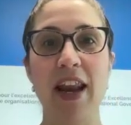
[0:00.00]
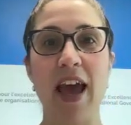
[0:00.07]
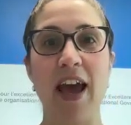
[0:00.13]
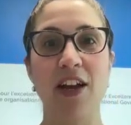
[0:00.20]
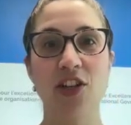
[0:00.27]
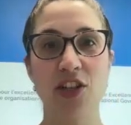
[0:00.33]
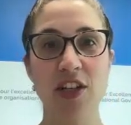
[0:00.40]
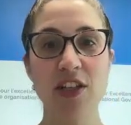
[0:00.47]

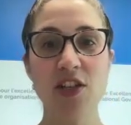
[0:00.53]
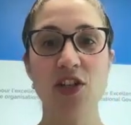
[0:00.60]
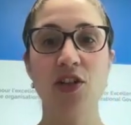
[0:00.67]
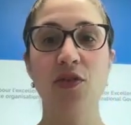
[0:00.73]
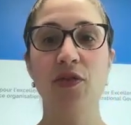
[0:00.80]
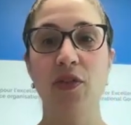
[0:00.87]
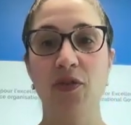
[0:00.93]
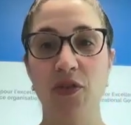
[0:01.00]
actions to
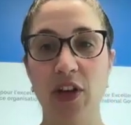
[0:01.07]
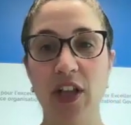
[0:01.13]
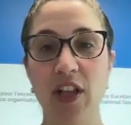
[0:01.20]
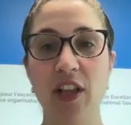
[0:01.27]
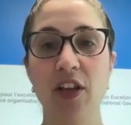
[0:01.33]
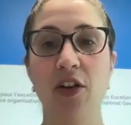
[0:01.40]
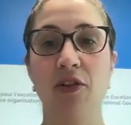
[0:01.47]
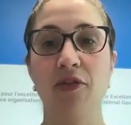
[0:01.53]
fulfill
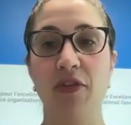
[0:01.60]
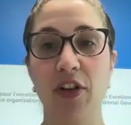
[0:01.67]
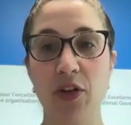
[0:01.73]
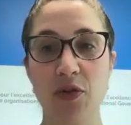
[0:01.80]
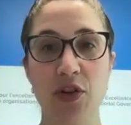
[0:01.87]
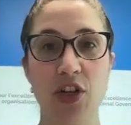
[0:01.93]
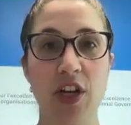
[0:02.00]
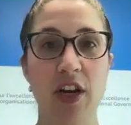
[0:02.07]
your
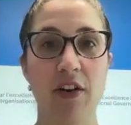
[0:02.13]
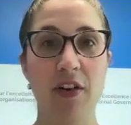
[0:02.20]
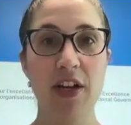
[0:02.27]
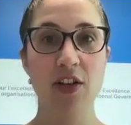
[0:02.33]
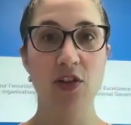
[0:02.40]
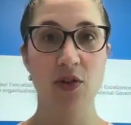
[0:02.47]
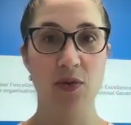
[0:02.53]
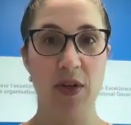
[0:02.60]
fiduciary
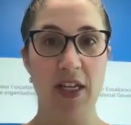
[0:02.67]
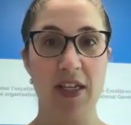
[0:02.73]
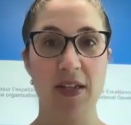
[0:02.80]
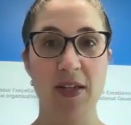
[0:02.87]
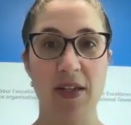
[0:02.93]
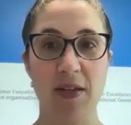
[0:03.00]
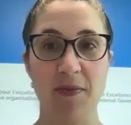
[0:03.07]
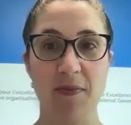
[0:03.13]

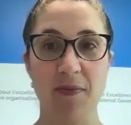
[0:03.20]
duties.